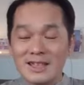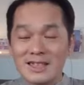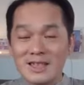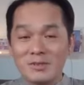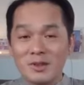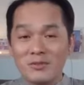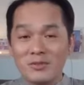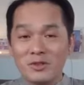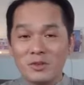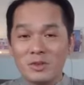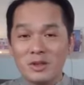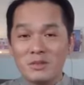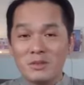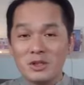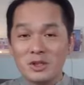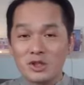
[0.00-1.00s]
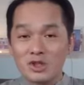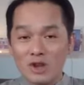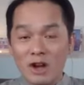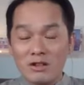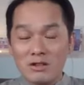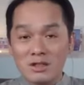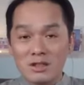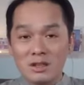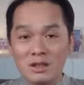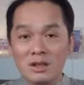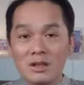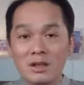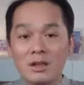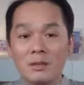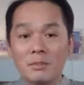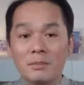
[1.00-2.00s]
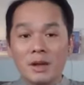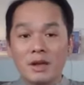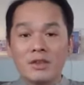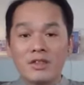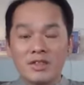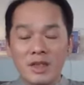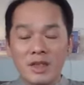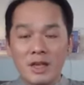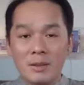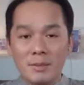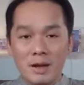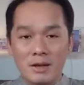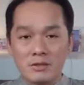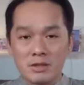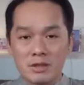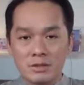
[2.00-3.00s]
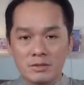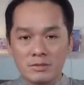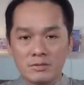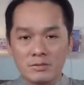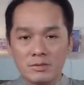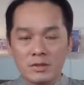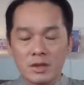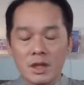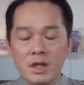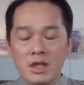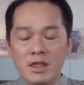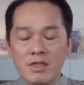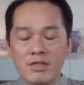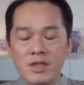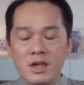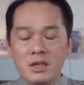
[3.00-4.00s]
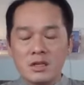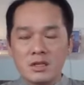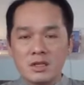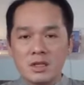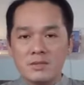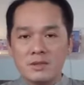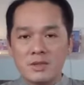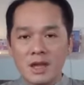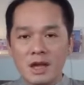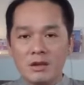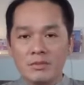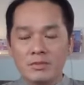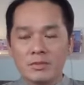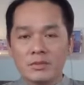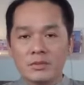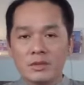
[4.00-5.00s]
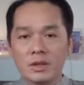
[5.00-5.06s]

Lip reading: Some of you may be shocked, but you think about it. Think deep down.